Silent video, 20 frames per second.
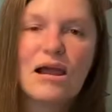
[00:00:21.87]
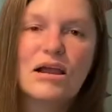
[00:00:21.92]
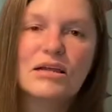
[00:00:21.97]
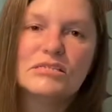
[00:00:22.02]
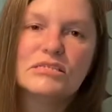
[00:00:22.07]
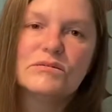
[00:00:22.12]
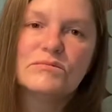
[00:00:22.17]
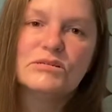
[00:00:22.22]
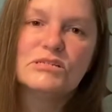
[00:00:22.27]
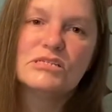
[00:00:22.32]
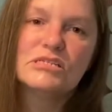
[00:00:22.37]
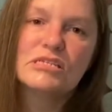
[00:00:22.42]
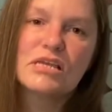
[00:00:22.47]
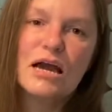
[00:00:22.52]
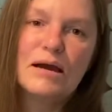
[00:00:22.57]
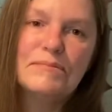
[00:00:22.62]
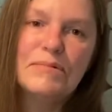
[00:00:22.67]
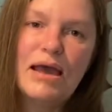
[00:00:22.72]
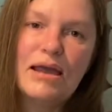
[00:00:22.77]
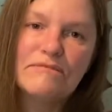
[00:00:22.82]
So we just
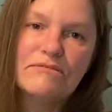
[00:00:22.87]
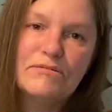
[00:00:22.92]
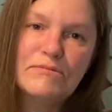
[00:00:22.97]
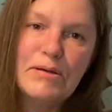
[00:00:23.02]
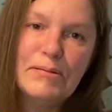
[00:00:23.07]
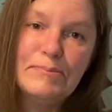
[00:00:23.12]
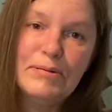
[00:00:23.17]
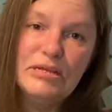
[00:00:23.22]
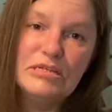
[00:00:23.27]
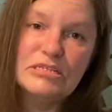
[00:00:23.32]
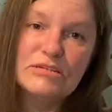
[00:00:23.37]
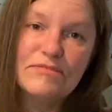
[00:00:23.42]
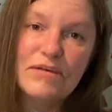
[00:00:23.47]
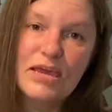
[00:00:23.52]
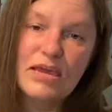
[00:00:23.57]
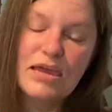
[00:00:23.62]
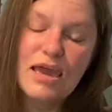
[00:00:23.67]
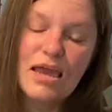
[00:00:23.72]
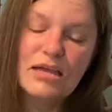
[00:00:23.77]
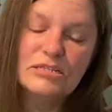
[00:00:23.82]
got back from a beach
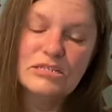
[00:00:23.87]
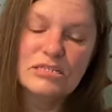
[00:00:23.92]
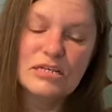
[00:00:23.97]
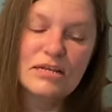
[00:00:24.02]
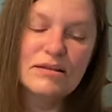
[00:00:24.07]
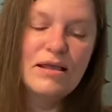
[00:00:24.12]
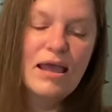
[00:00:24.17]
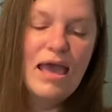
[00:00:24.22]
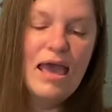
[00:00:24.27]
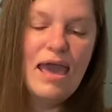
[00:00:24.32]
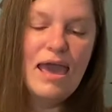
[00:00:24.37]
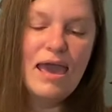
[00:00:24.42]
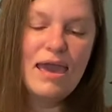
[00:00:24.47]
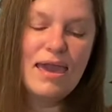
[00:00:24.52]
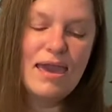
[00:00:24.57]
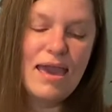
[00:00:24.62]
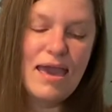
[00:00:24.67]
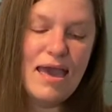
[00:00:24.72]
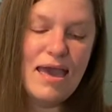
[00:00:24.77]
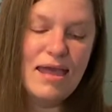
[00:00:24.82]
vacation,
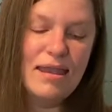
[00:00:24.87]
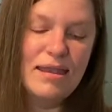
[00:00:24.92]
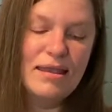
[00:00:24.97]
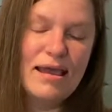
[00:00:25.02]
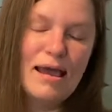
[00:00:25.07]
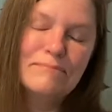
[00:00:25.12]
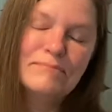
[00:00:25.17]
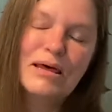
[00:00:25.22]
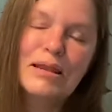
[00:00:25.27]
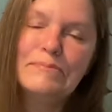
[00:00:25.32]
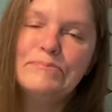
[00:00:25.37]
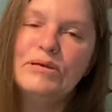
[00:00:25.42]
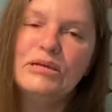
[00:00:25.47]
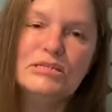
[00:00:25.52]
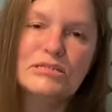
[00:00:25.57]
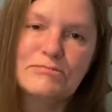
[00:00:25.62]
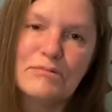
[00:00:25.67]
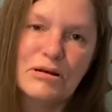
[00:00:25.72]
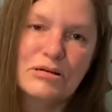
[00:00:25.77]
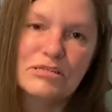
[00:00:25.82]
and I'm not a
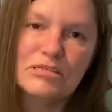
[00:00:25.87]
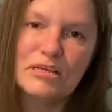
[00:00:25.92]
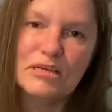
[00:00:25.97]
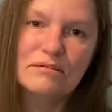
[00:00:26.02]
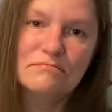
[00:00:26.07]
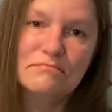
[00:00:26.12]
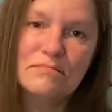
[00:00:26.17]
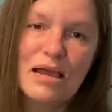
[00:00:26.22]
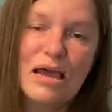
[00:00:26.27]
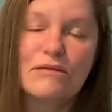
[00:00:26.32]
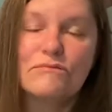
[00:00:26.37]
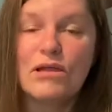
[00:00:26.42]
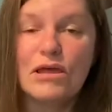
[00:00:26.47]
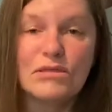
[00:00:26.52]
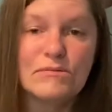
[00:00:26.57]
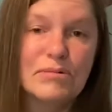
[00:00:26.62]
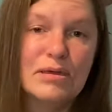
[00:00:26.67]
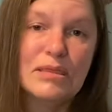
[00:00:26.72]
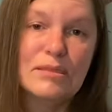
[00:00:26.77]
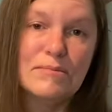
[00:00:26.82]
beach person. I'd rather
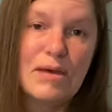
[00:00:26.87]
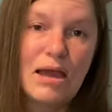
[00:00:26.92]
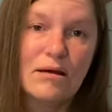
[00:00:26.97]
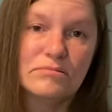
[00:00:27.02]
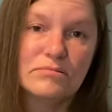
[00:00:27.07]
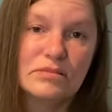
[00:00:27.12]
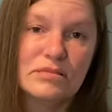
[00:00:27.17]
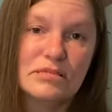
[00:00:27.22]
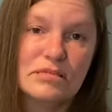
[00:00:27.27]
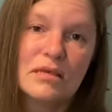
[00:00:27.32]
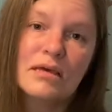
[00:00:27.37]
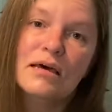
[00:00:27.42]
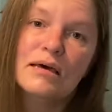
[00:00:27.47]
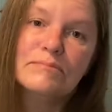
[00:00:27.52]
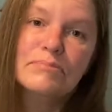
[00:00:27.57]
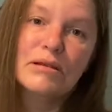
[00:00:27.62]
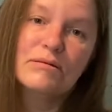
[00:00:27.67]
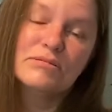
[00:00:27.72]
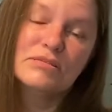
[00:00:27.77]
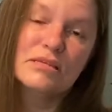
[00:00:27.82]
be in the mountains,
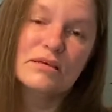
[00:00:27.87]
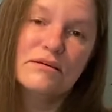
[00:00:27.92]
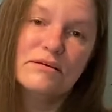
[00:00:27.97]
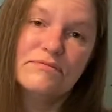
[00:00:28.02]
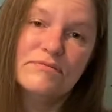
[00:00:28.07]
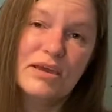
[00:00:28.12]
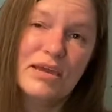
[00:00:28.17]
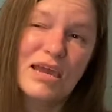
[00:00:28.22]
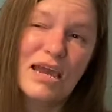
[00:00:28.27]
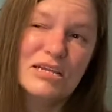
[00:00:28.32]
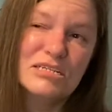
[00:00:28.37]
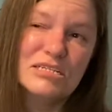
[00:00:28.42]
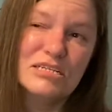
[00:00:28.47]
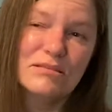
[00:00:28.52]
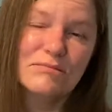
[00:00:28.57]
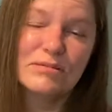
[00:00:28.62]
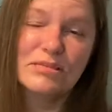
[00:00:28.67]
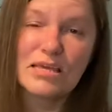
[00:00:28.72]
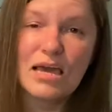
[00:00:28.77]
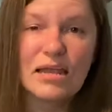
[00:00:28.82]
but it was a vacation
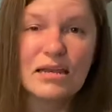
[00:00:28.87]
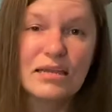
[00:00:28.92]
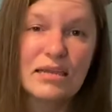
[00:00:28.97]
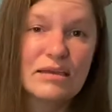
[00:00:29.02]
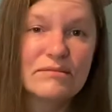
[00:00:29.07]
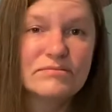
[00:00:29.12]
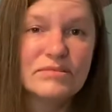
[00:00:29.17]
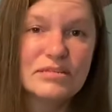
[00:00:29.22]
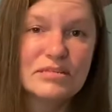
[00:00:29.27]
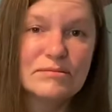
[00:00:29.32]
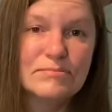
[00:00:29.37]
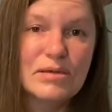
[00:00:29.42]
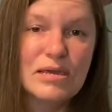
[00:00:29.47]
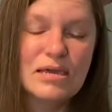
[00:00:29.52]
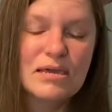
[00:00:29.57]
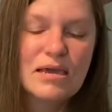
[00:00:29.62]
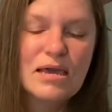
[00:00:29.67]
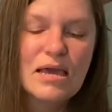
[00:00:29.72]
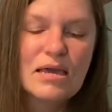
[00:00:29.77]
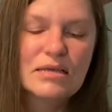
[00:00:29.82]
that was kind of gifted to
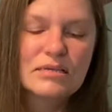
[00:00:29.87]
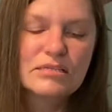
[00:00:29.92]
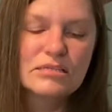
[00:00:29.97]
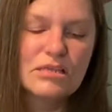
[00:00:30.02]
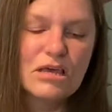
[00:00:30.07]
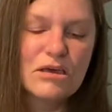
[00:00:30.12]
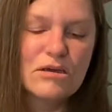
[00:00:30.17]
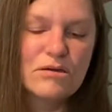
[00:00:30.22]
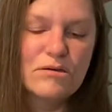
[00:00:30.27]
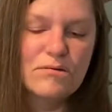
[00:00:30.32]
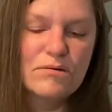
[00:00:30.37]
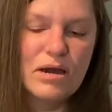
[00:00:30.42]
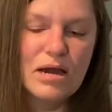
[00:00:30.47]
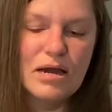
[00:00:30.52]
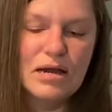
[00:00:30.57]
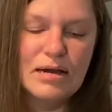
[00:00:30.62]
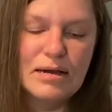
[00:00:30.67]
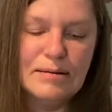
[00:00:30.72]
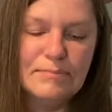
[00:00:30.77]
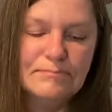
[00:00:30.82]
me, so
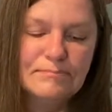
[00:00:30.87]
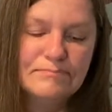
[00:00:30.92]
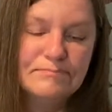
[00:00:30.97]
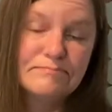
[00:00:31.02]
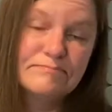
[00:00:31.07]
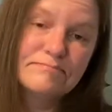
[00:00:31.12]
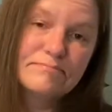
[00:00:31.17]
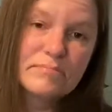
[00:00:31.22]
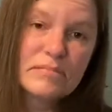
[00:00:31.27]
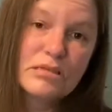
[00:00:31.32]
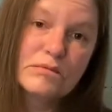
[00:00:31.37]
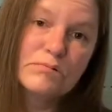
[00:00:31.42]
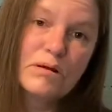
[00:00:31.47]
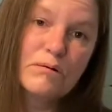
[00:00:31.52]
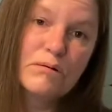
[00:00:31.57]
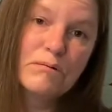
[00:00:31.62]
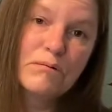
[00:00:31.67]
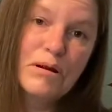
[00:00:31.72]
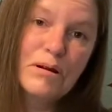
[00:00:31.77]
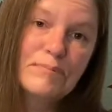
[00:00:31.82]
that's where
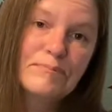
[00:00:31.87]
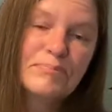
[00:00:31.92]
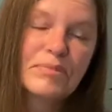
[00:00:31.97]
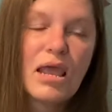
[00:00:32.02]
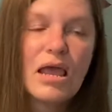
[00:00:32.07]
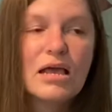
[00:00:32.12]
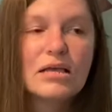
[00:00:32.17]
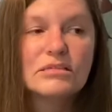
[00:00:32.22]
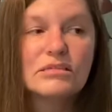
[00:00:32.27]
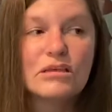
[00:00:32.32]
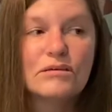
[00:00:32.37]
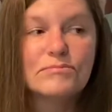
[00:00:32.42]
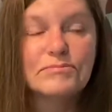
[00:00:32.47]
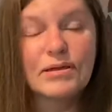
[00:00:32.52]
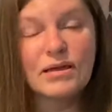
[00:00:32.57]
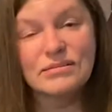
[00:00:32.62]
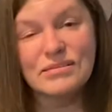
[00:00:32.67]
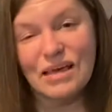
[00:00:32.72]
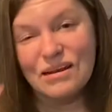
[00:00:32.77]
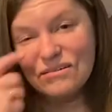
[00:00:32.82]
we were. So
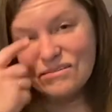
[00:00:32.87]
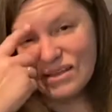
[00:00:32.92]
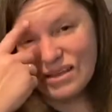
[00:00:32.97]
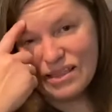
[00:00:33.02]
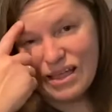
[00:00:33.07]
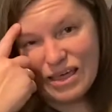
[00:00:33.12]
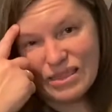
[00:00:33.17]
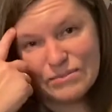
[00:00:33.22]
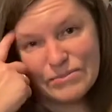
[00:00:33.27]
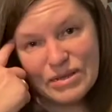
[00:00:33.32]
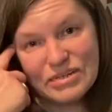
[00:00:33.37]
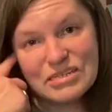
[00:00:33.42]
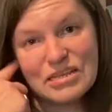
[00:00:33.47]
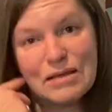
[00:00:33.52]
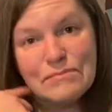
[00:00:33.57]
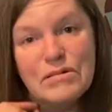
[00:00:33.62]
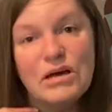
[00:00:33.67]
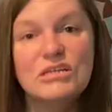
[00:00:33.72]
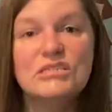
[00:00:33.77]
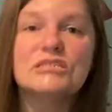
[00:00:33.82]
because I don't really like the beach
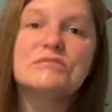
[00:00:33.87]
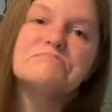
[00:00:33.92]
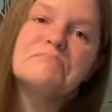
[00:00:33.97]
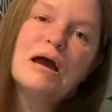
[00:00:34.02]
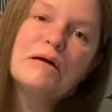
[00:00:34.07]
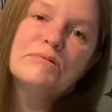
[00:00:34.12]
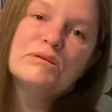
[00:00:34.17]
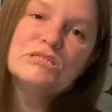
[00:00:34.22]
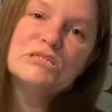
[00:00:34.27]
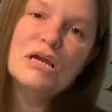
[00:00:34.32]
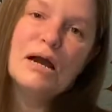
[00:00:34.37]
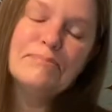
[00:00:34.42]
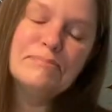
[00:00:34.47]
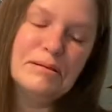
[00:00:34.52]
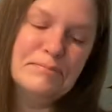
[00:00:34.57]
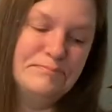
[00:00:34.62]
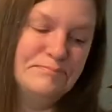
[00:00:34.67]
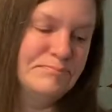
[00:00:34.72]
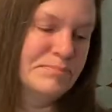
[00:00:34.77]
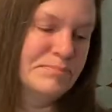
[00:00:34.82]
that much, I went shopping.